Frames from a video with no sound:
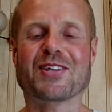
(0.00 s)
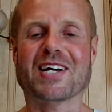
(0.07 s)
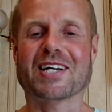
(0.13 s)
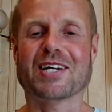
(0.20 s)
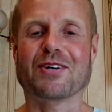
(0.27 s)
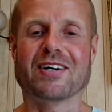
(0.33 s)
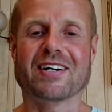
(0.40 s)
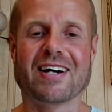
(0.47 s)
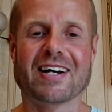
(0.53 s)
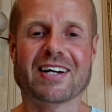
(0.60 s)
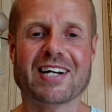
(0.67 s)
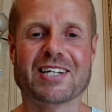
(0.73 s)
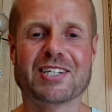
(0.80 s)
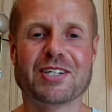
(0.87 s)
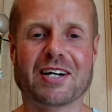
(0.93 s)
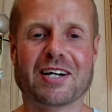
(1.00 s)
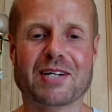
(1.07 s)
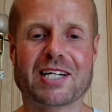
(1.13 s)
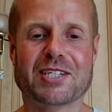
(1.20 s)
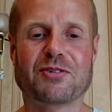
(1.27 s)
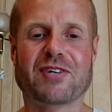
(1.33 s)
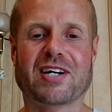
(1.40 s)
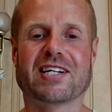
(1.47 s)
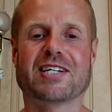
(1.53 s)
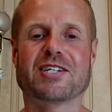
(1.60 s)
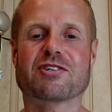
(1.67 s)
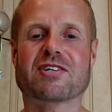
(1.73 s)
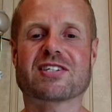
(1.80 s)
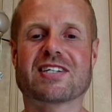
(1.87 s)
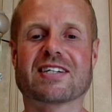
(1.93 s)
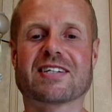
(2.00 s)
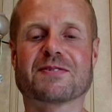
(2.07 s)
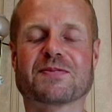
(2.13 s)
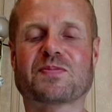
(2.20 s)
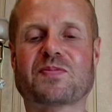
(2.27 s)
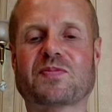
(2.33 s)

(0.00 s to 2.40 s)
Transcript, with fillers: you, thank you. I, am glad you. I'm glad you found it interesting. Yeah,